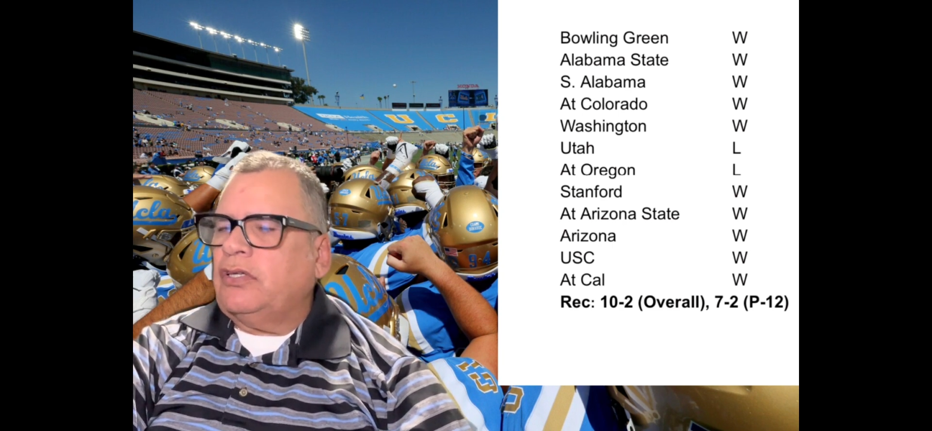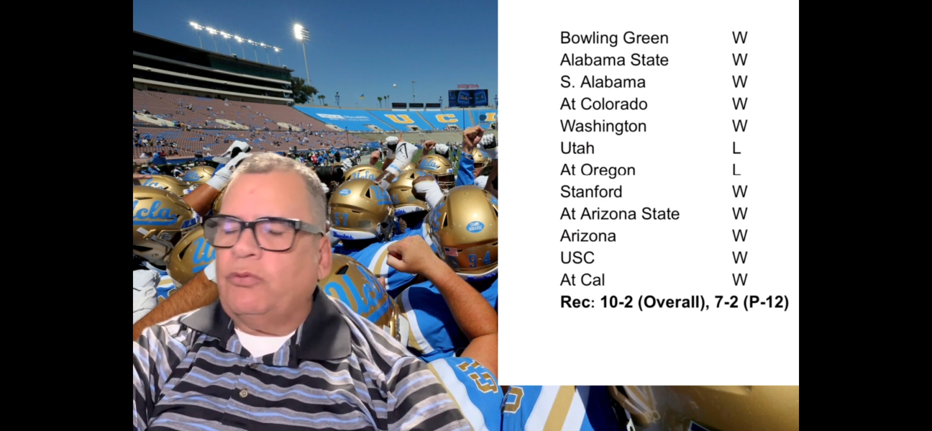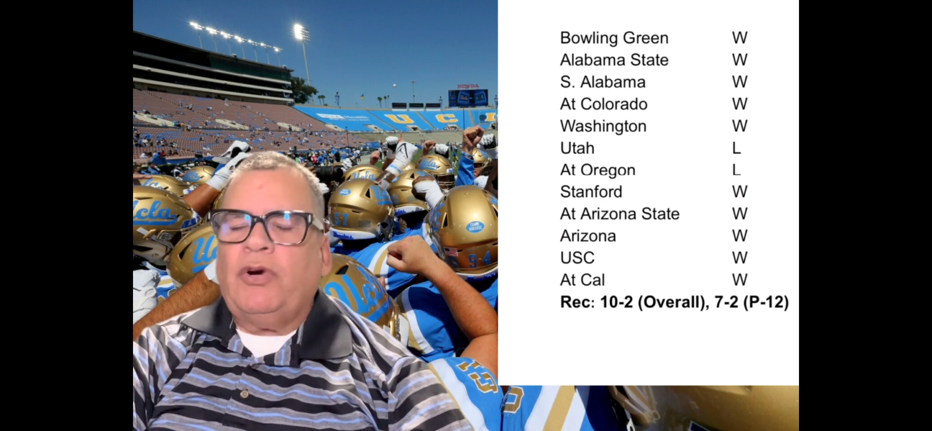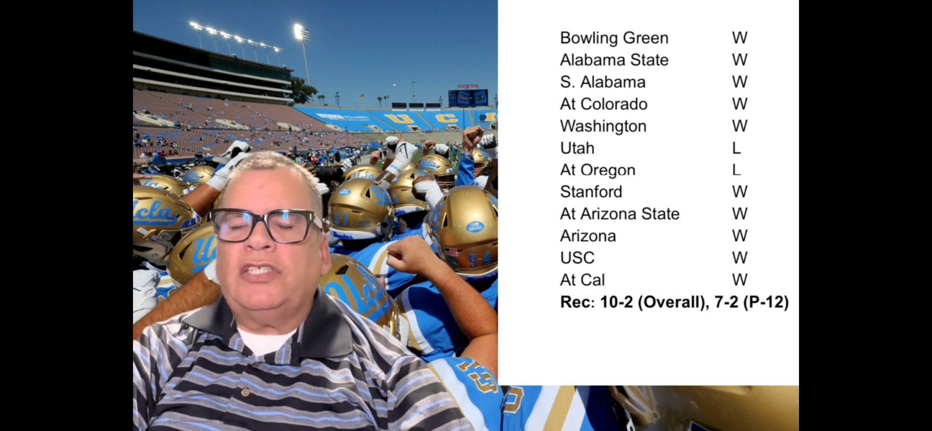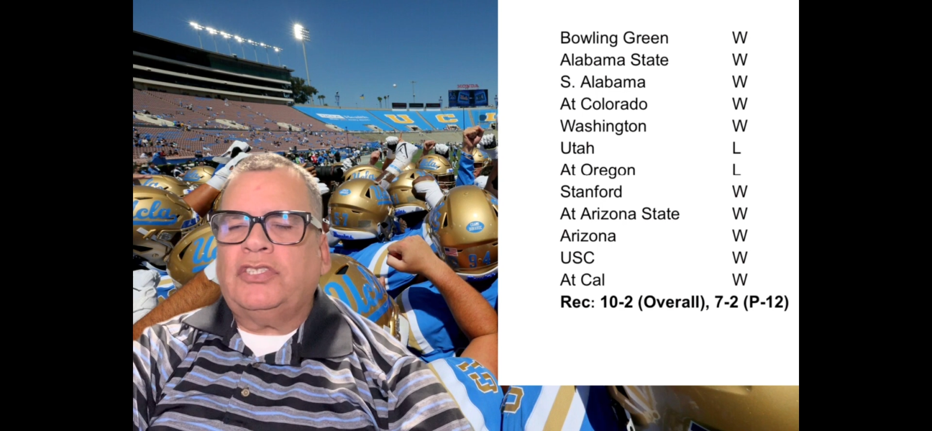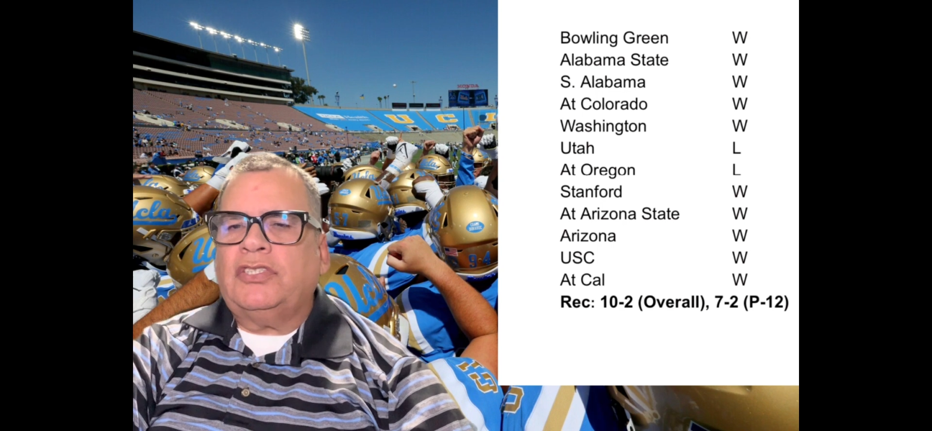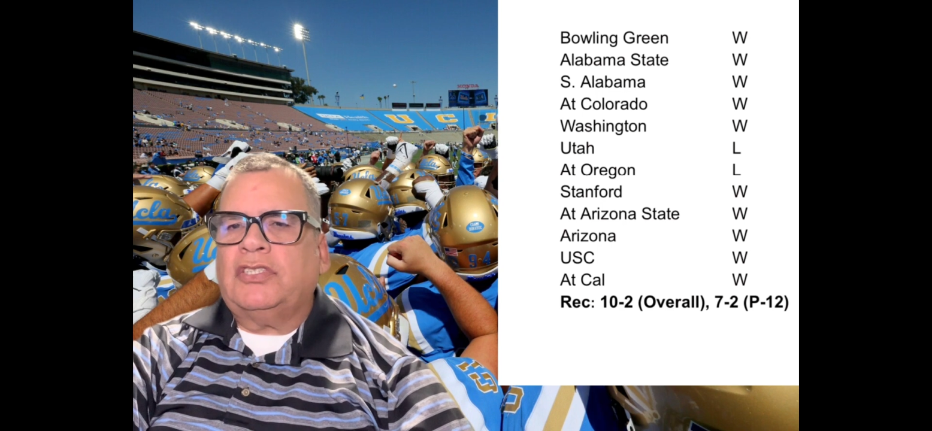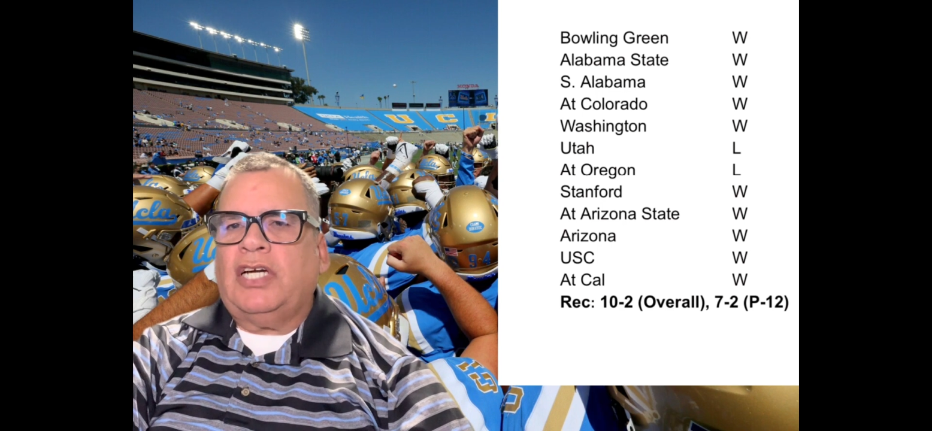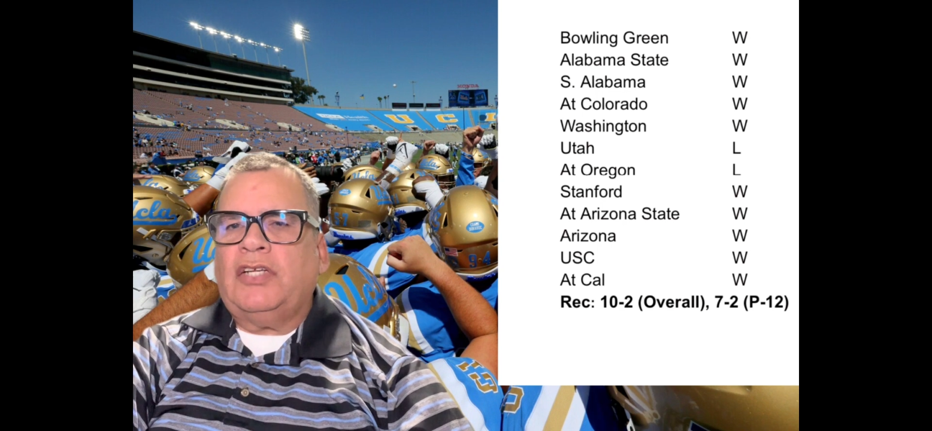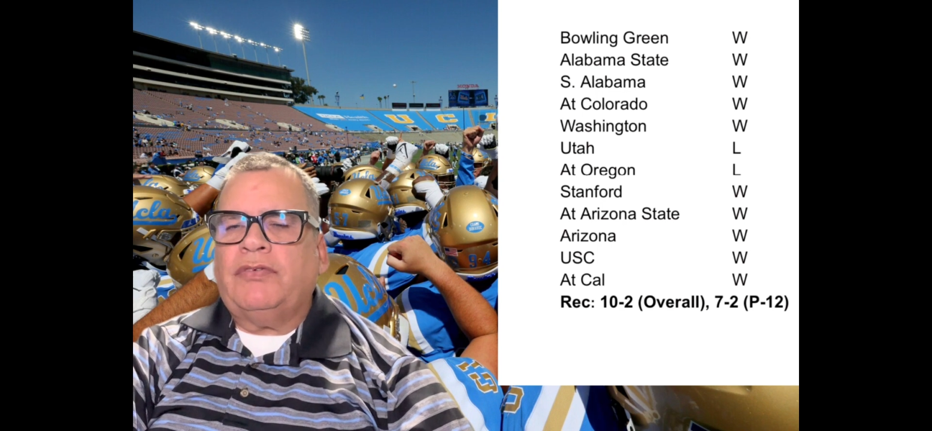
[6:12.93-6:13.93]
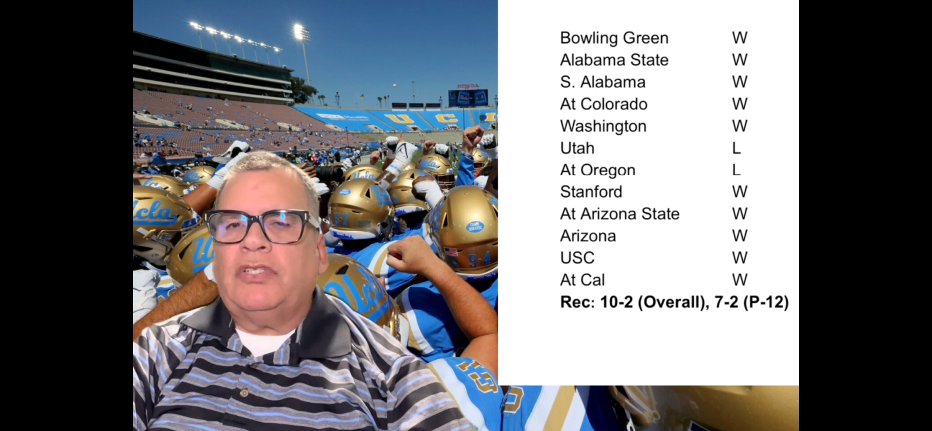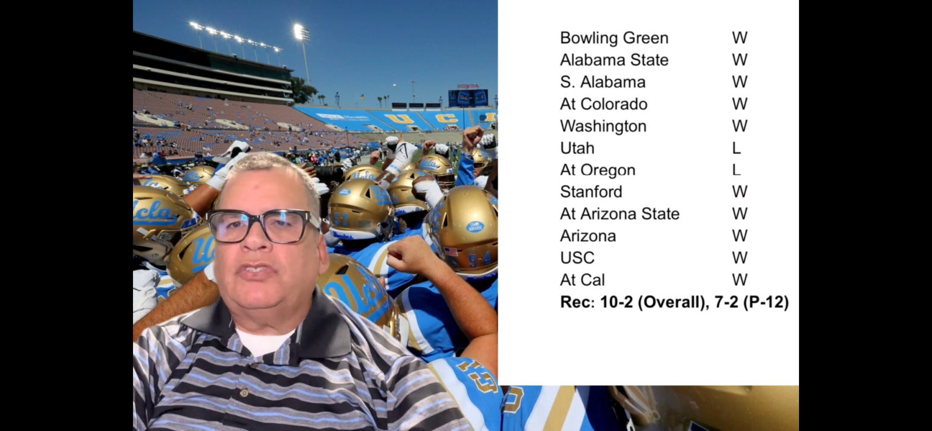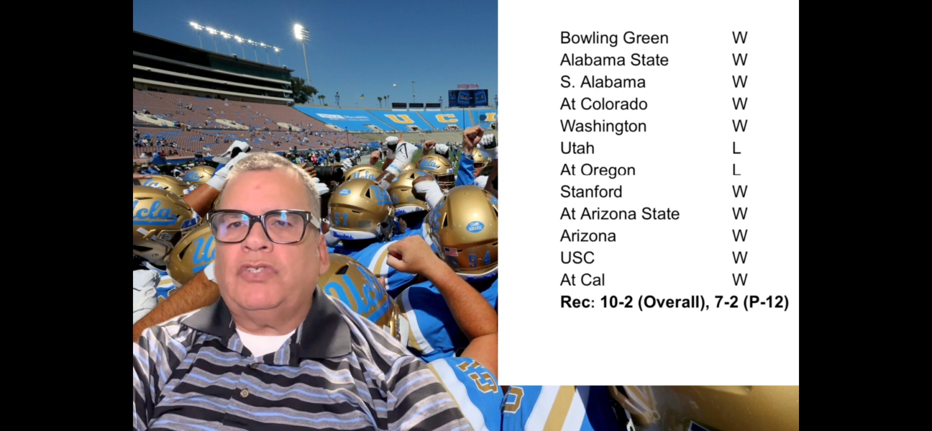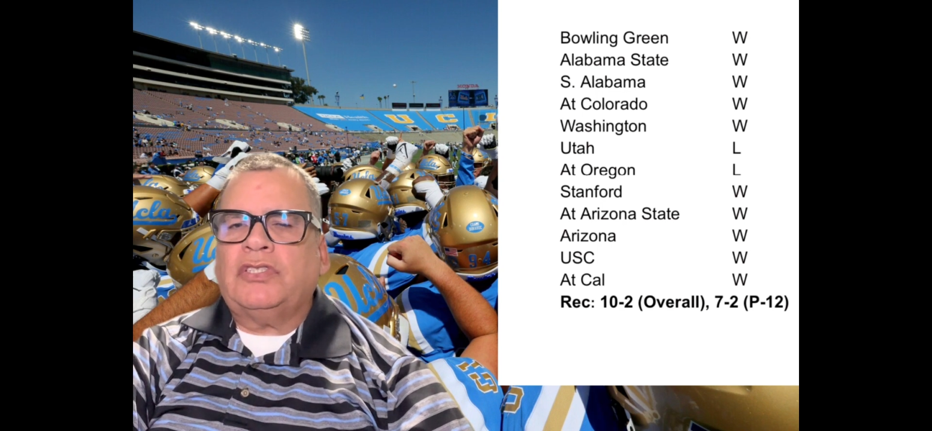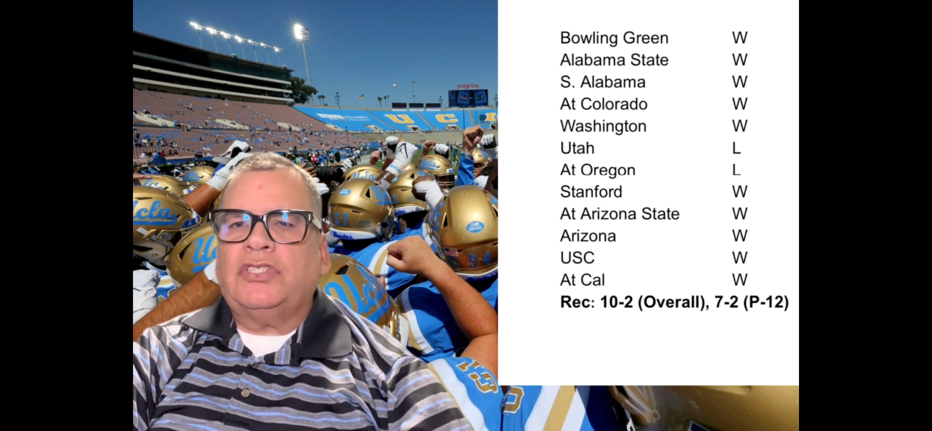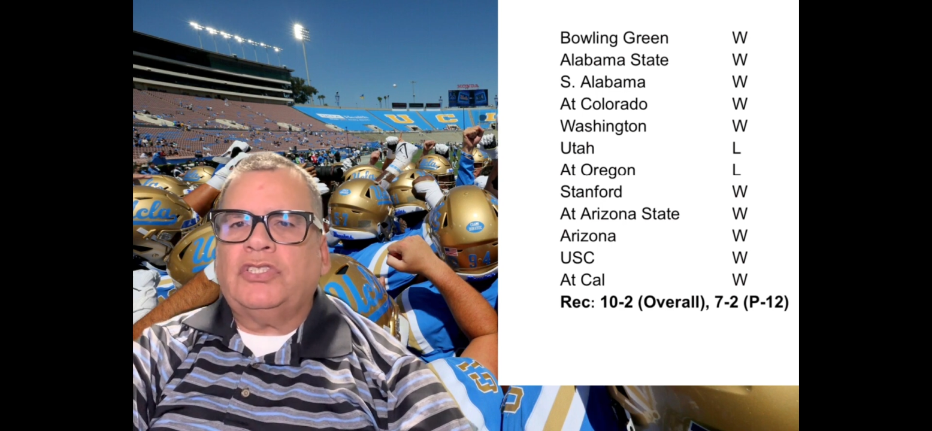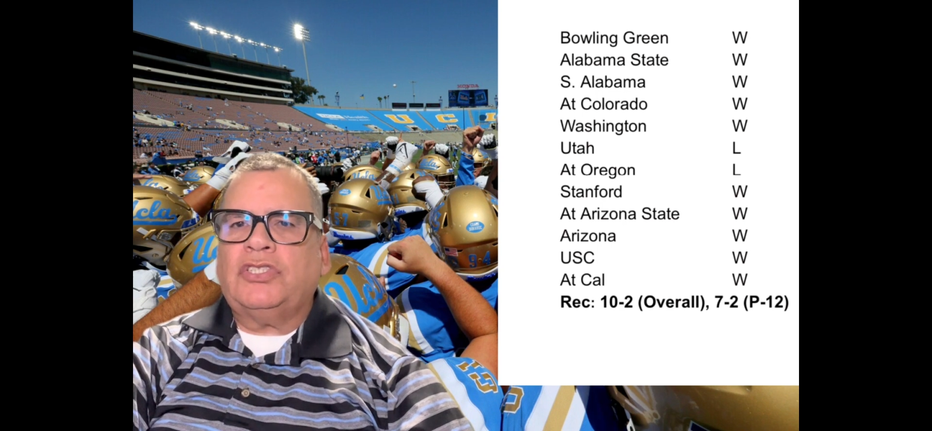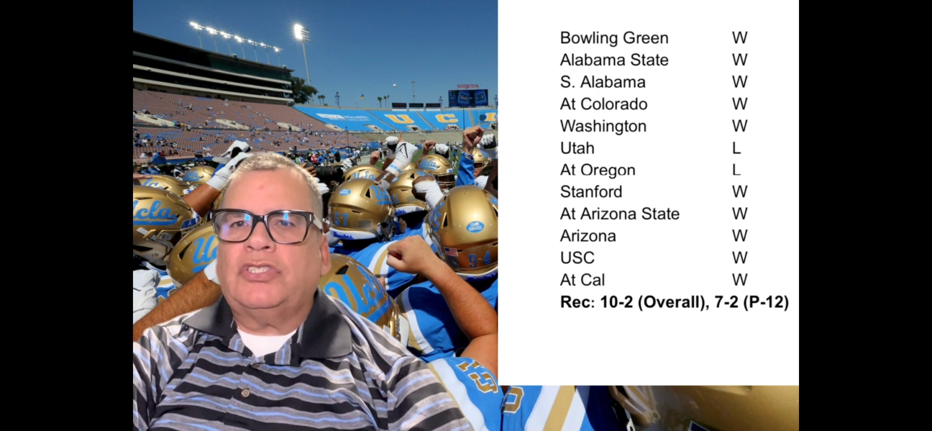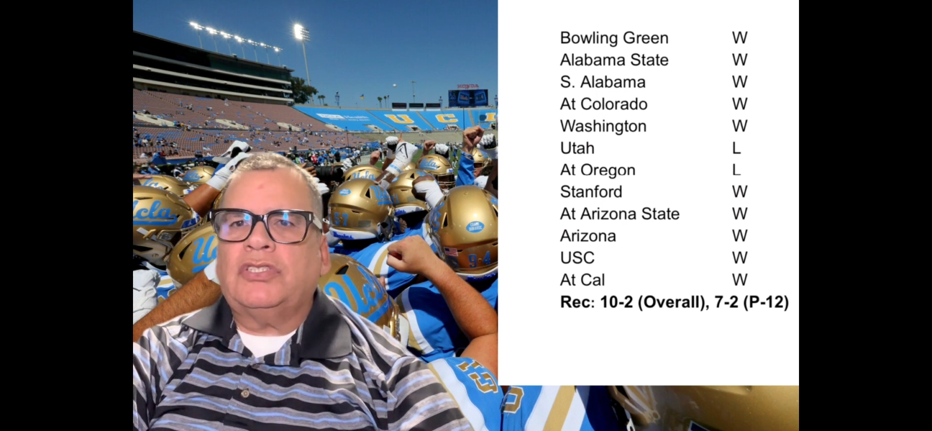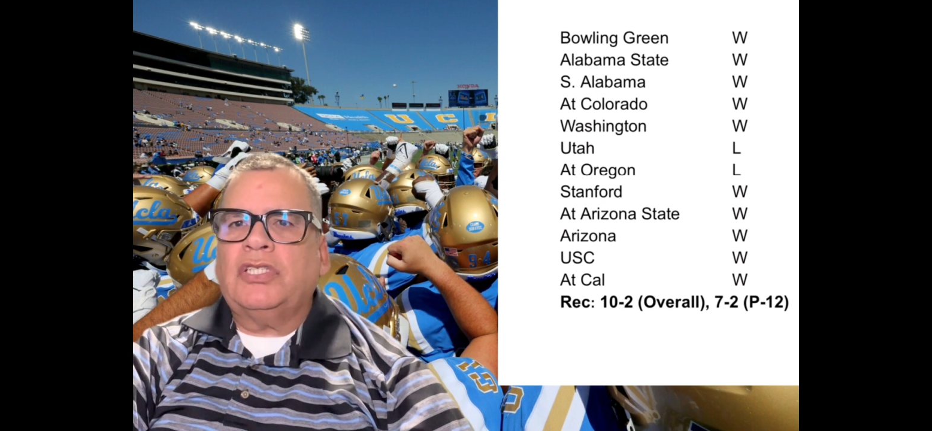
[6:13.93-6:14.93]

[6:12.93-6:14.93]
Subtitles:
Washington is kind of in a transition